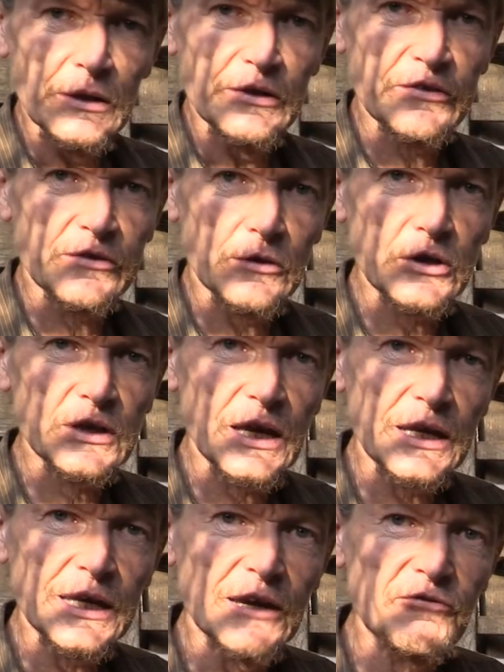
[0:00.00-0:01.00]
is not
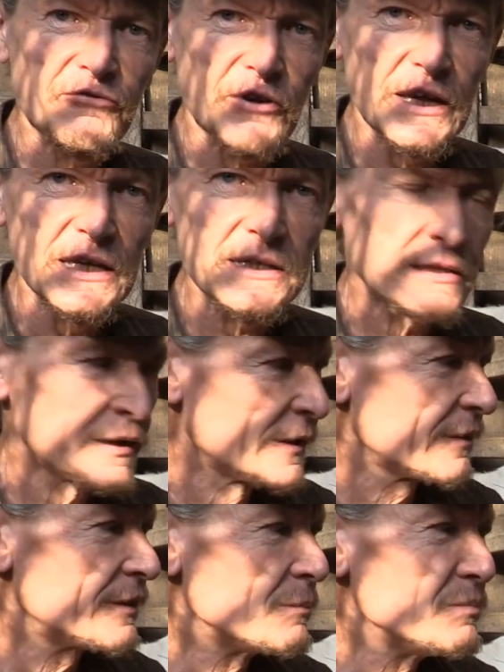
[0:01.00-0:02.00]
getting afraid,
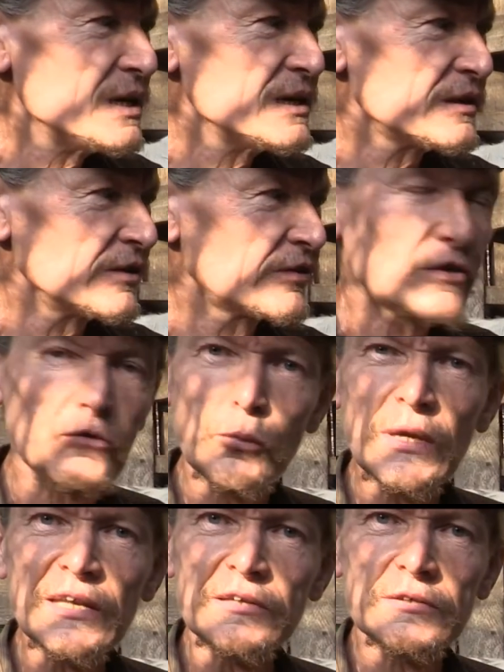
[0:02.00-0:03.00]
the meat is
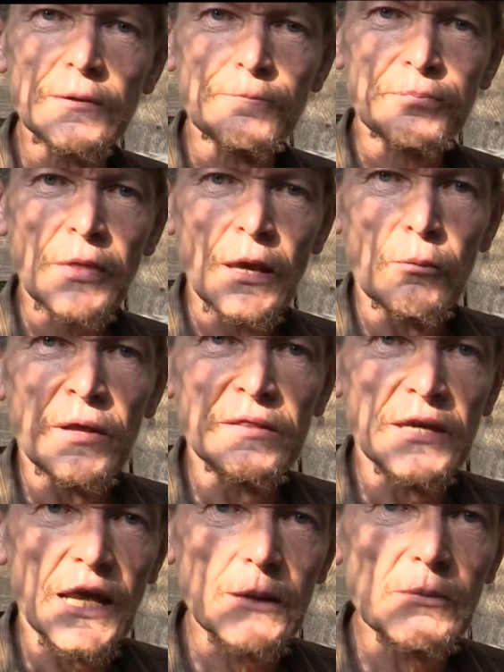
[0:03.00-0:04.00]
sweet. When
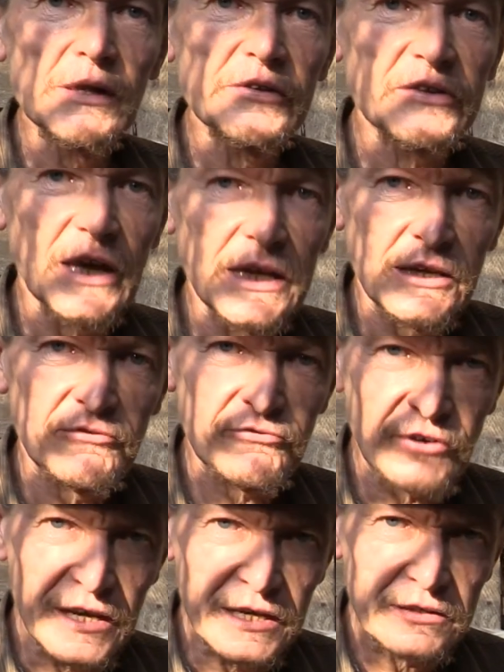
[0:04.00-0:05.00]
the animal is getting
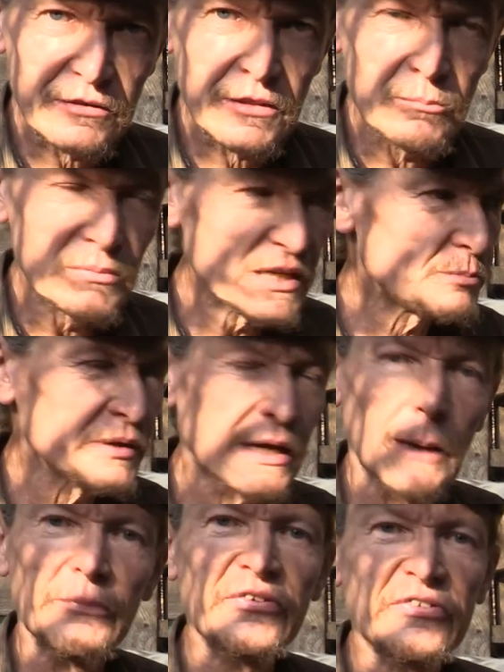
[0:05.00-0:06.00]
afraid, the meat
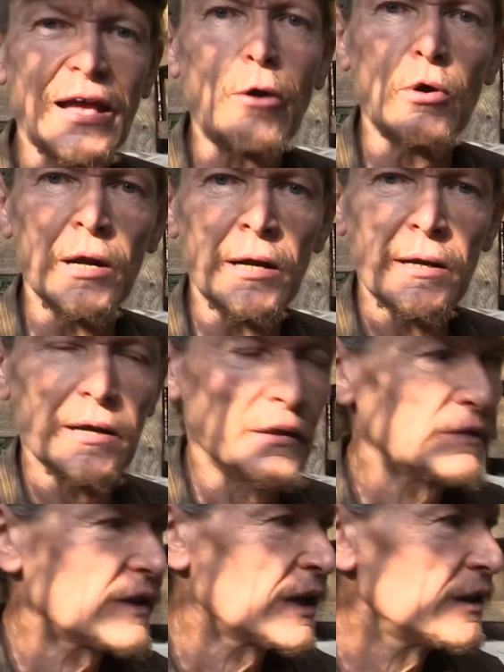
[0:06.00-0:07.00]
becomes sour,
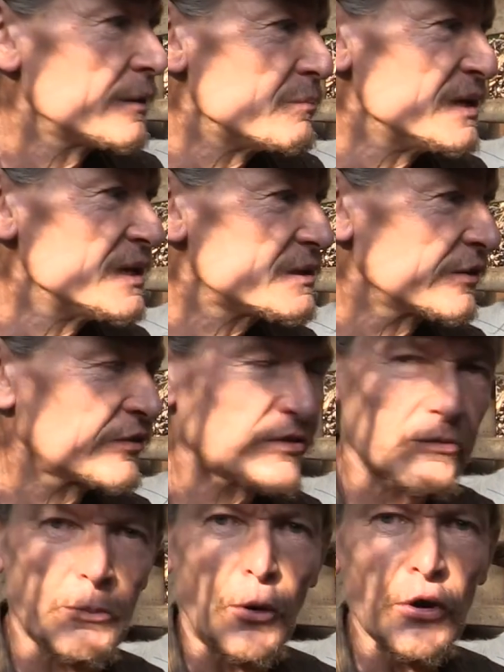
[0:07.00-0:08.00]
and then the meat is
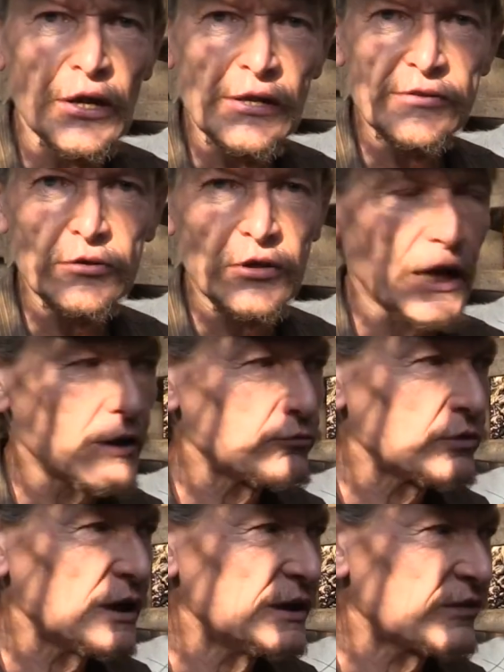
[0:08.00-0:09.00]
spoiled. You cannot
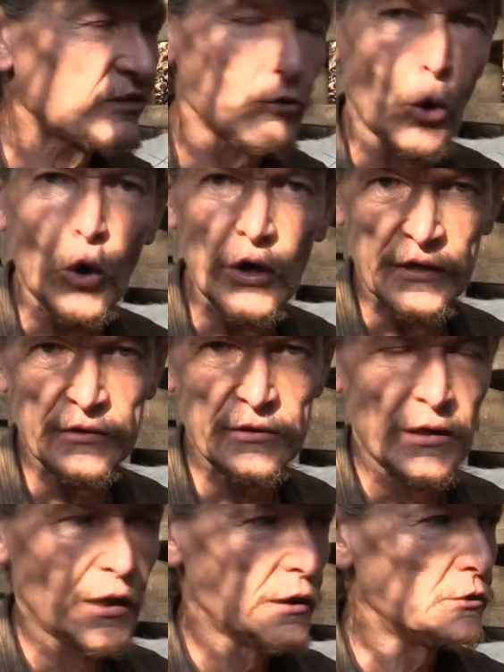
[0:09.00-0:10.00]
really store it.
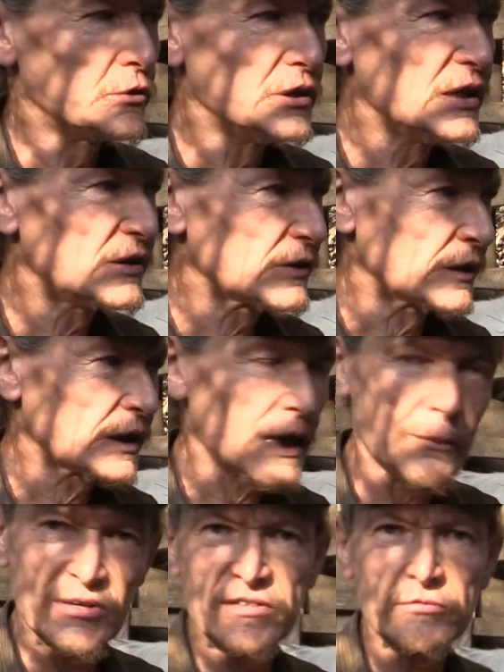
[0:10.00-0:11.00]
You need
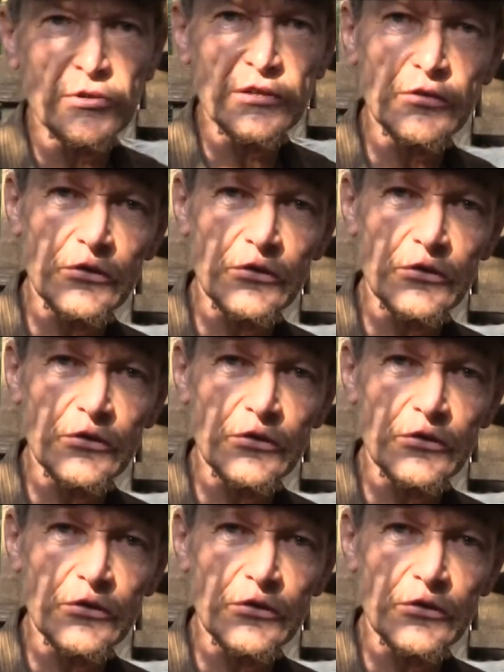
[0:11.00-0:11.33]
chemistry to